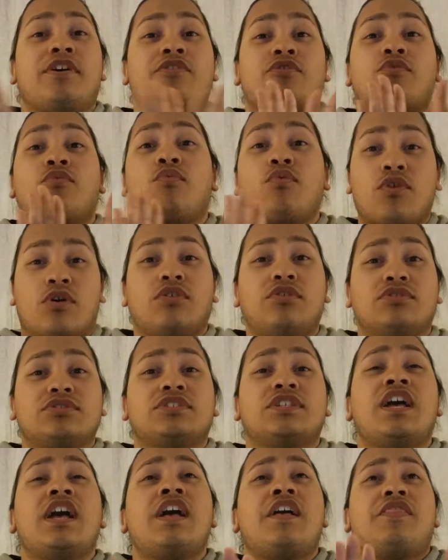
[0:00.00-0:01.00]
in the
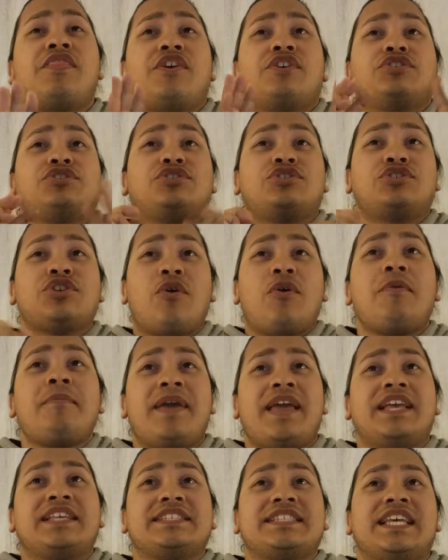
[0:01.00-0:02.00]
world. They're so
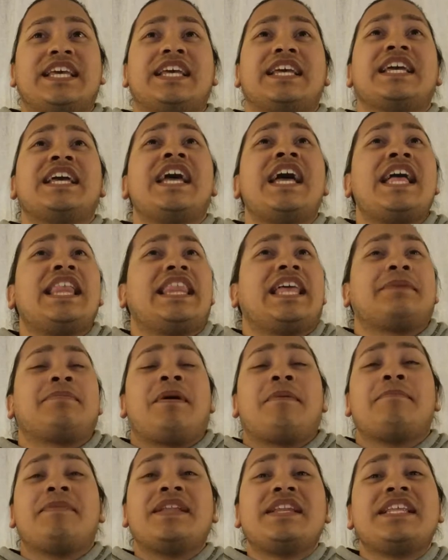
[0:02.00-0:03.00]
amazing. Like
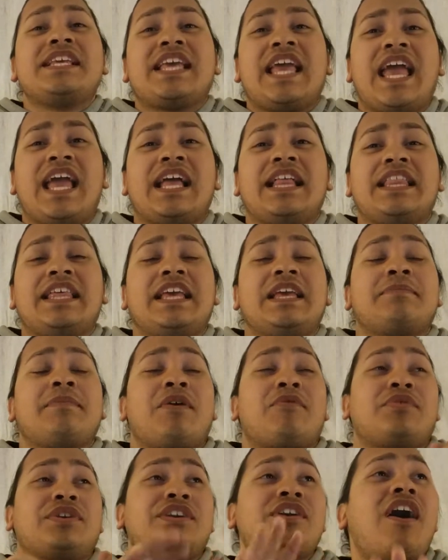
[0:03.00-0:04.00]
my Mindy Kaling,
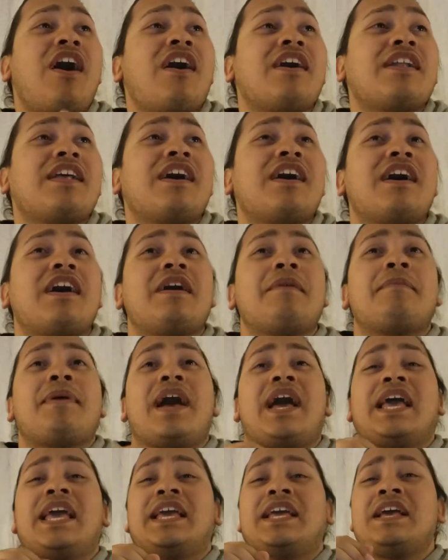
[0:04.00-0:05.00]
my Rihanna,
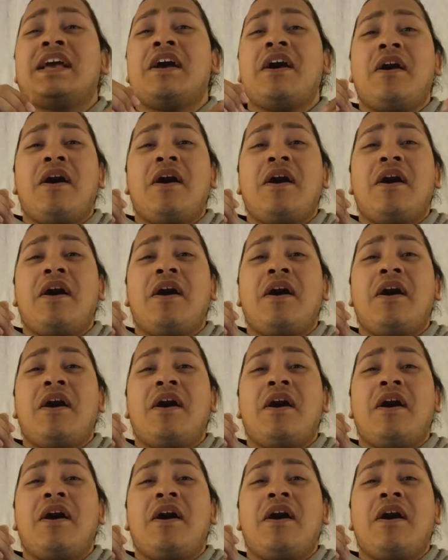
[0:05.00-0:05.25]
my